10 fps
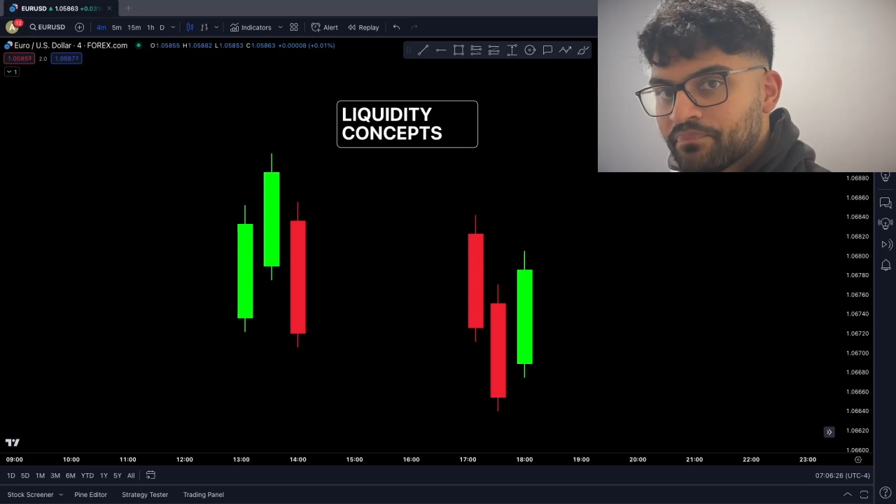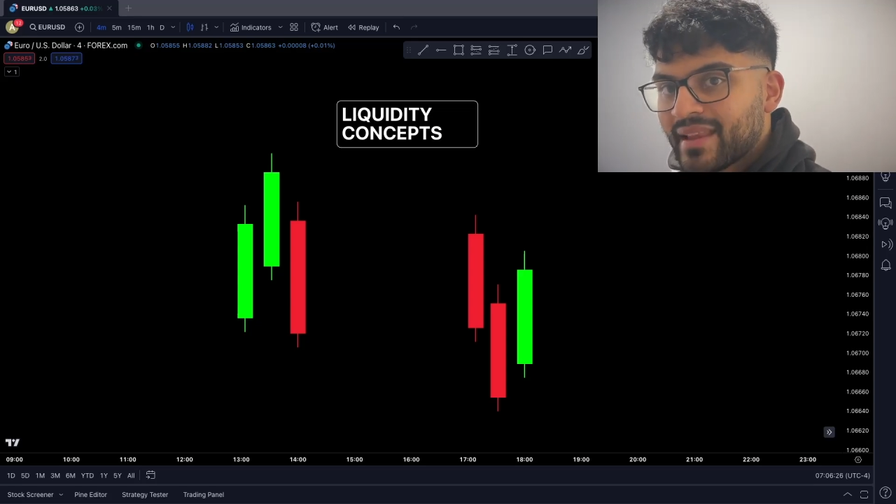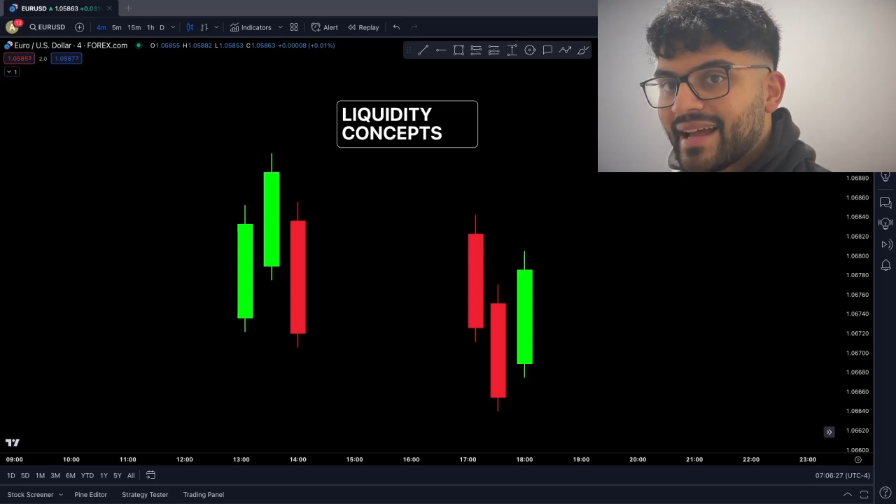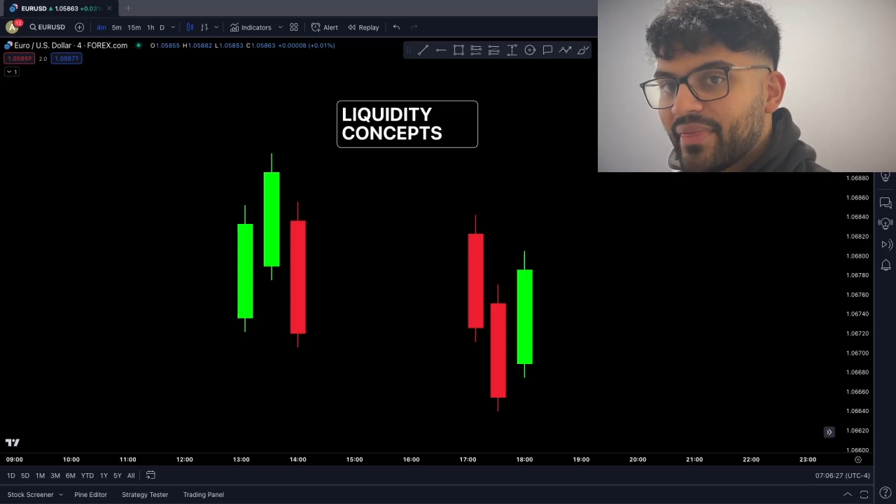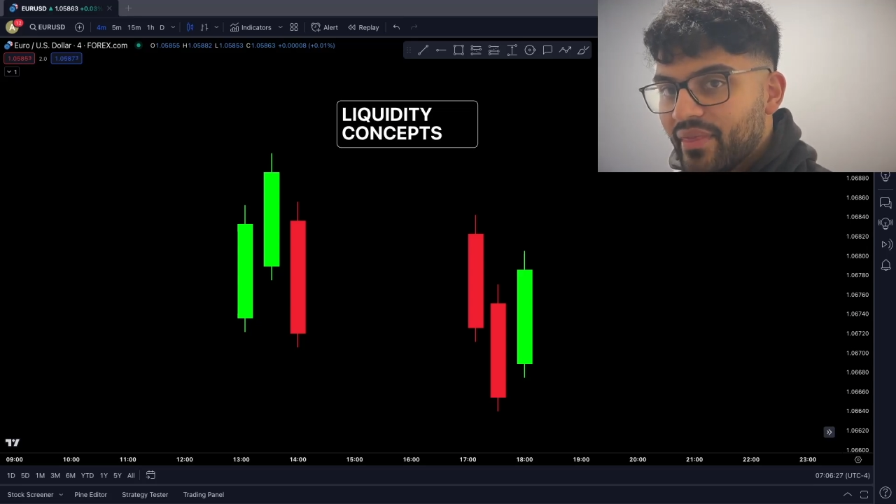
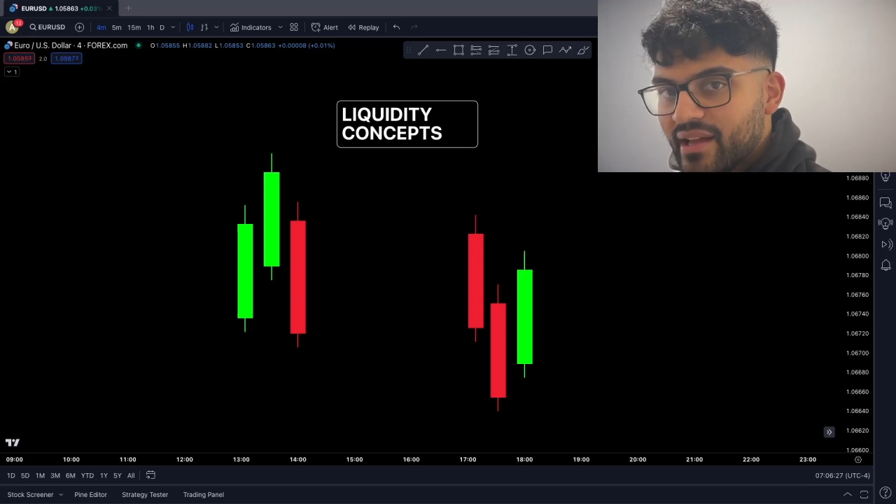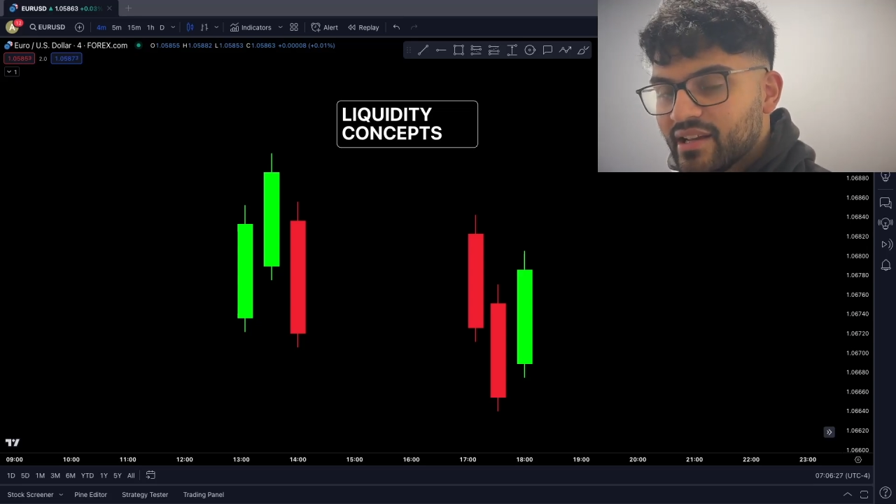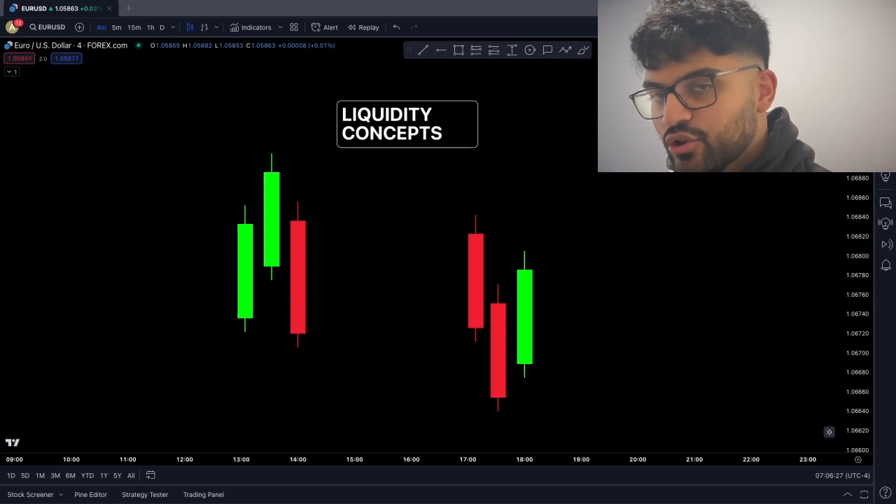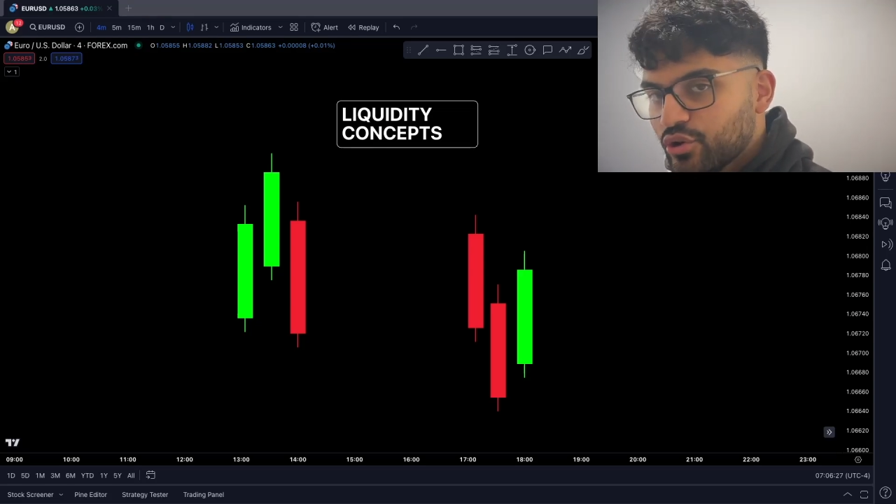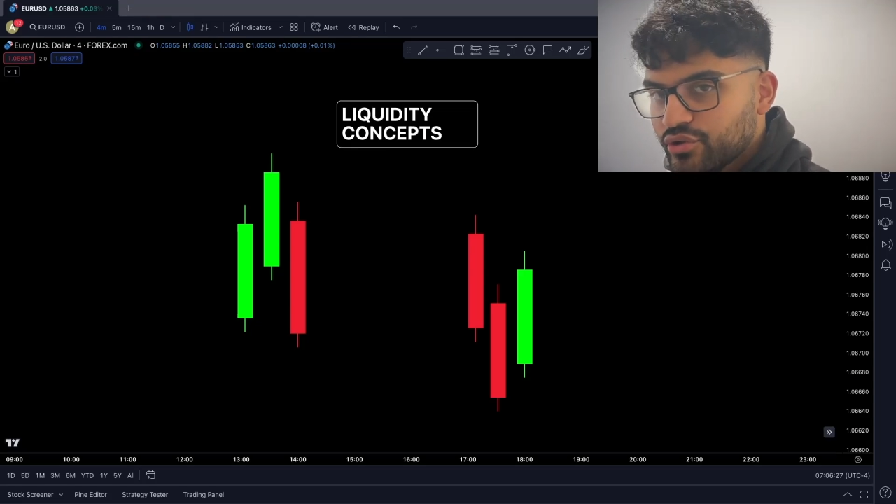and then it
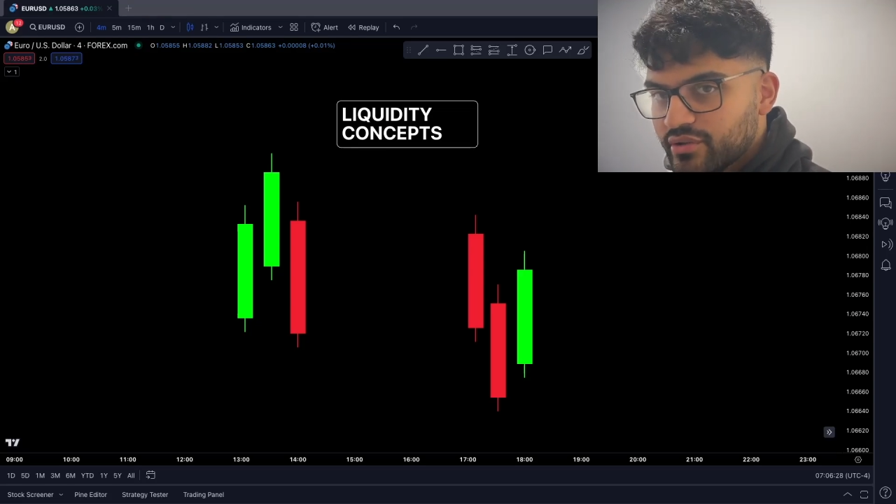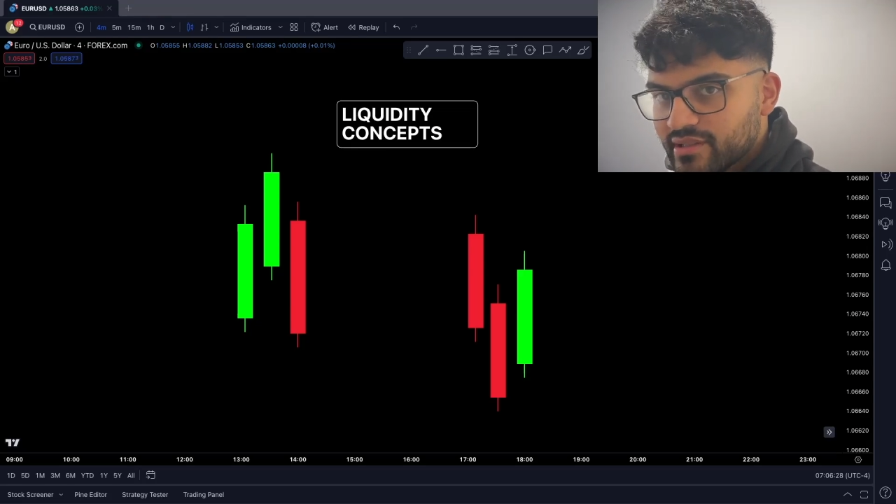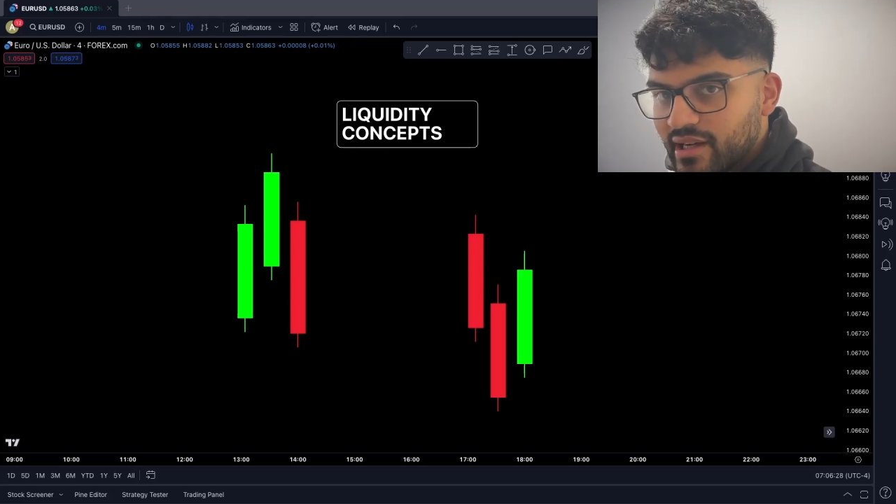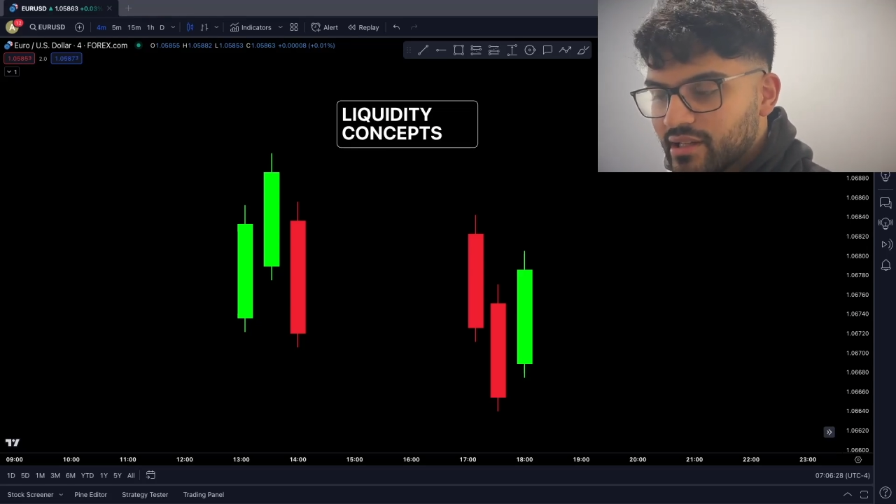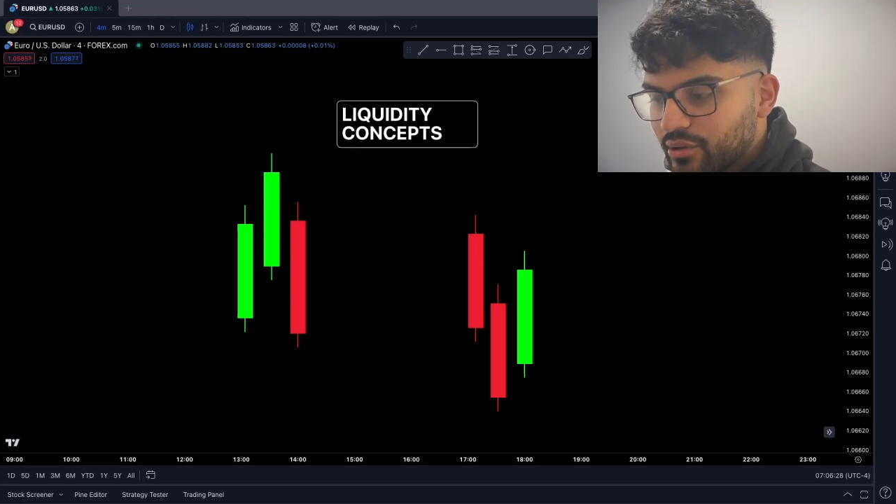goes in your
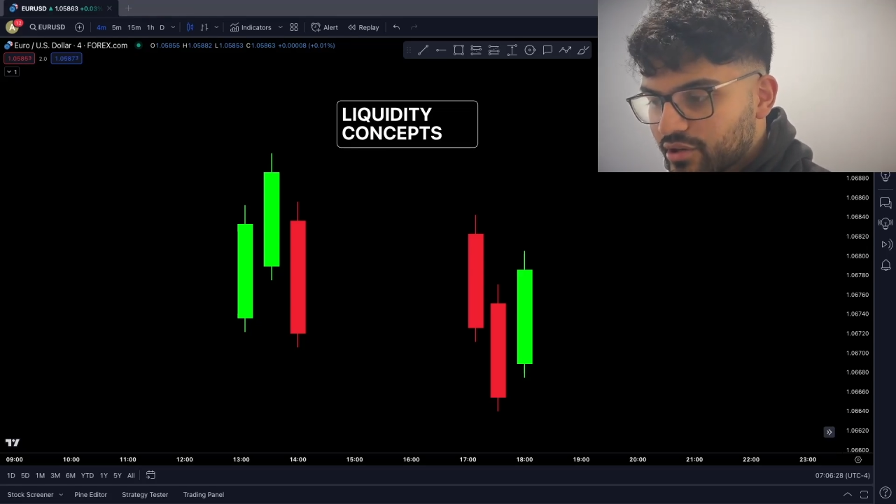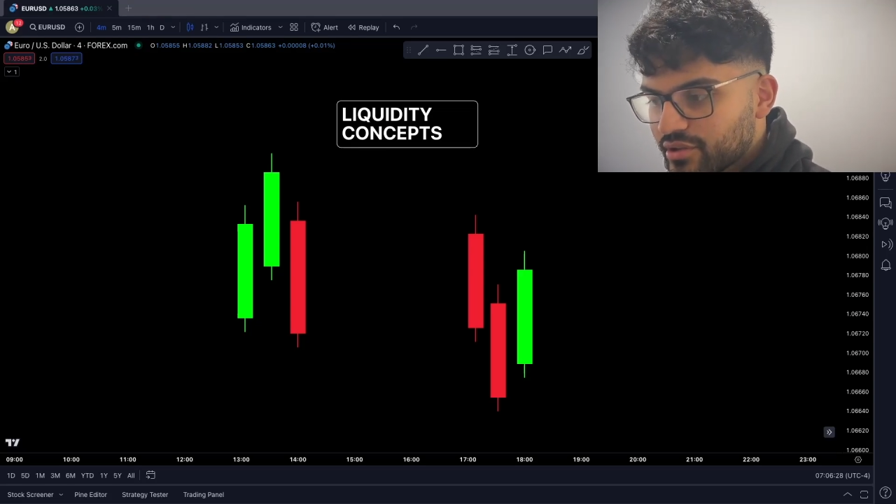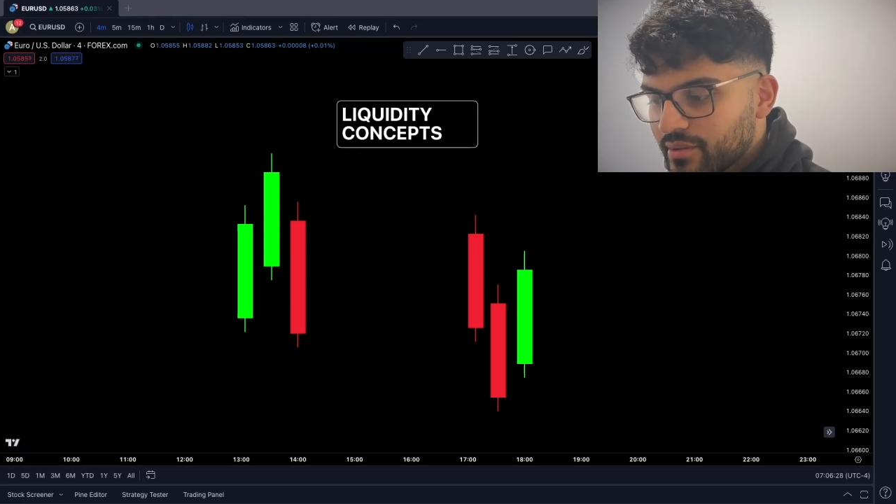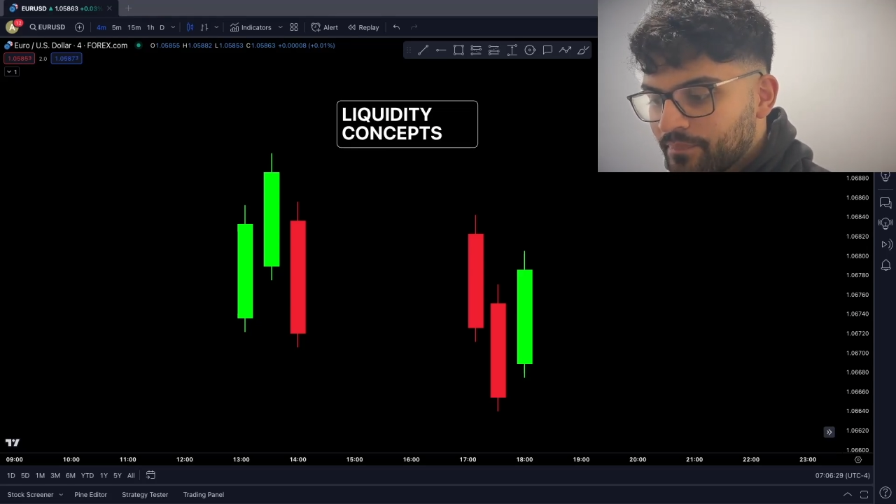desired direction.